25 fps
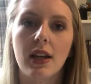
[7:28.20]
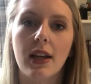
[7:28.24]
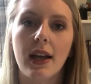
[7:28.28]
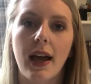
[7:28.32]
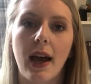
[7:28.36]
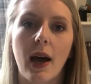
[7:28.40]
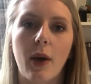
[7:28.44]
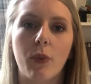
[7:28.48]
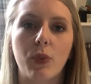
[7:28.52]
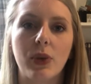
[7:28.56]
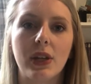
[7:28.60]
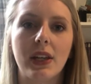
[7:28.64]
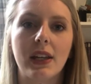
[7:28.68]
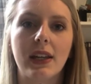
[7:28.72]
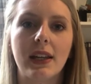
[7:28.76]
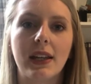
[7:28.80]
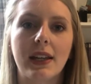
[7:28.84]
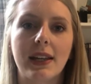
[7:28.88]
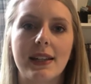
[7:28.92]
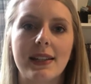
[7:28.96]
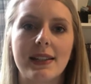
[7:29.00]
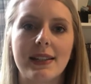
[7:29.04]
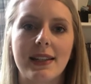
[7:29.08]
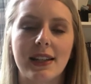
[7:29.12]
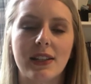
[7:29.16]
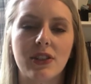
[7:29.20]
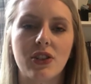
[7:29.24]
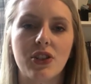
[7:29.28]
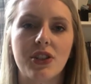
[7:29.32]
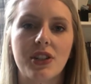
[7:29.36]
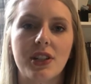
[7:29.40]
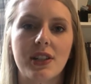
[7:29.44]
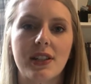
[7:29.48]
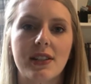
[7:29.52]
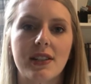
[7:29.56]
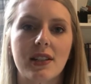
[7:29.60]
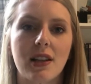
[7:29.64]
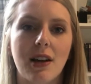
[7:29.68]
and we continue to
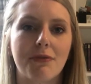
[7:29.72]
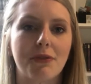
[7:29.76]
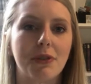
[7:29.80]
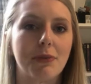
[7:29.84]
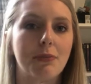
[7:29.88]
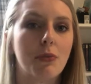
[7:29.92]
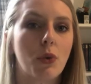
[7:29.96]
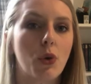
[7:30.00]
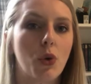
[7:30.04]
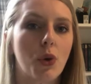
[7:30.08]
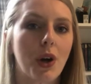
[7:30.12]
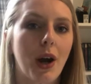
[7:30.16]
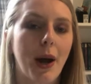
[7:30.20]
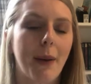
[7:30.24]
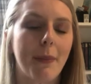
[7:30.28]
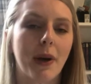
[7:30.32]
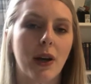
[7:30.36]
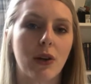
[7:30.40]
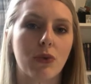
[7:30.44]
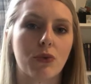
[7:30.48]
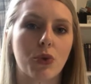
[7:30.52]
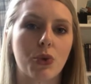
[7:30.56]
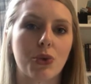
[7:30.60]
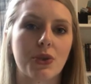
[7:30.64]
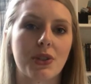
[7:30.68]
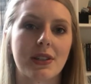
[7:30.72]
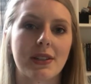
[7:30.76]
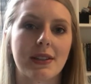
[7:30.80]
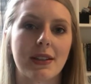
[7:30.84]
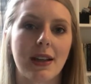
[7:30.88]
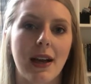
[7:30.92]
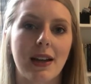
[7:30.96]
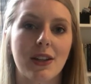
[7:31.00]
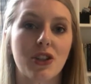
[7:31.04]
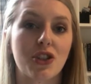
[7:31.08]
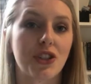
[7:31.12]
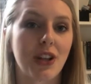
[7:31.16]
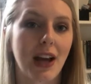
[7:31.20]
discover more about Rose's
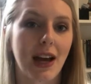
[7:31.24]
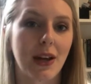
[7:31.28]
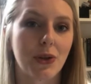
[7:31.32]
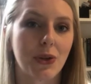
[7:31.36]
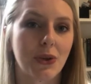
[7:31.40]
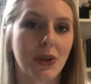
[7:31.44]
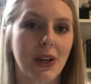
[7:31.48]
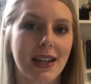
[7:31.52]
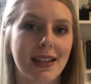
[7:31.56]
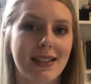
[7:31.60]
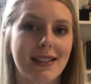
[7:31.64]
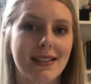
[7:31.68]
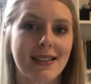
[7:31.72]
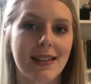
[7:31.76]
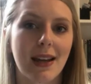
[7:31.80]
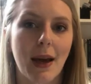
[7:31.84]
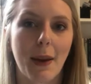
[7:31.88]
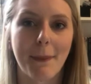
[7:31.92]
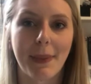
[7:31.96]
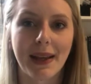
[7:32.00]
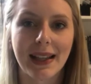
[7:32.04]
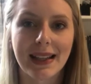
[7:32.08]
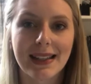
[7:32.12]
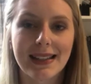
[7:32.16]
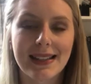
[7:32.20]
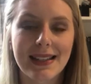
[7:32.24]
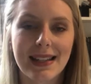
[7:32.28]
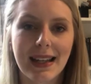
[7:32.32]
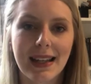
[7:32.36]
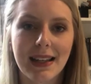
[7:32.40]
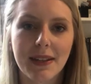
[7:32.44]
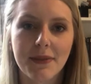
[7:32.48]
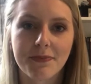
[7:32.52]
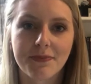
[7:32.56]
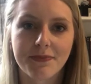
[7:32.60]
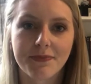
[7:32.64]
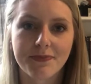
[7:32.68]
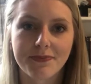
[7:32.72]
shadow kiss ability
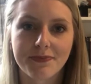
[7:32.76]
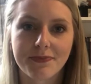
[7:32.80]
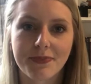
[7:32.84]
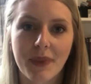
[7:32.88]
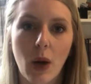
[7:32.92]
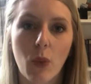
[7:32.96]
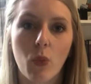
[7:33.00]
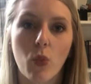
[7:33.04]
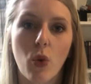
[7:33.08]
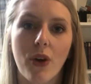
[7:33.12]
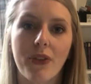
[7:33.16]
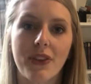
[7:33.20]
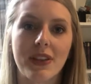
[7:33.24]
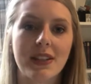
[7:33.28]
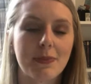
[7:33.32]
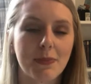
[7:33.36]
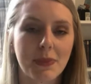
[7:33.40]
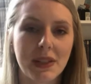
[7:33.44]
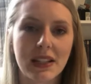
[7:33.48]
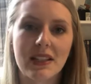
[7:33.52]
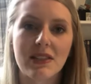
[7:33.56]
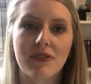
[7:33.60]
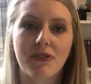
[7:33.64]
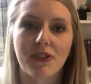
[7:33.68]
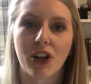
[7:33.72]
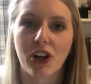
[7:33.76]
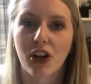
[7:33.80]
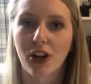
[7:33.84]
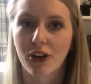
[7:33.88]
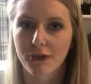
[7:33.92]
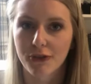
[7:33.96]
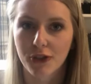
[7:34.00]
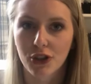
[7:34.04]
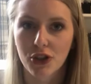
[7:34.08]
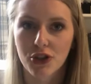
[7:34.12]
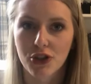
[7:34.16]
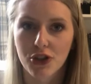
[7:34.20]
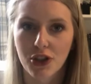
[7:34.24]
and what this means for her
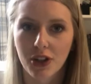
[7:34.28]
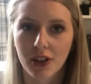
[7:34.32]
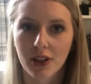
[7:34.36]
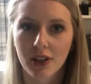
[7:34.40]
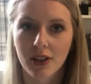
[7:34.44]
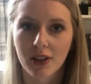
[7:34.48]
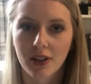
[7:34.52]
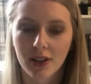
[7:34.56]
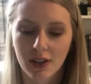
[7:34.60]
future.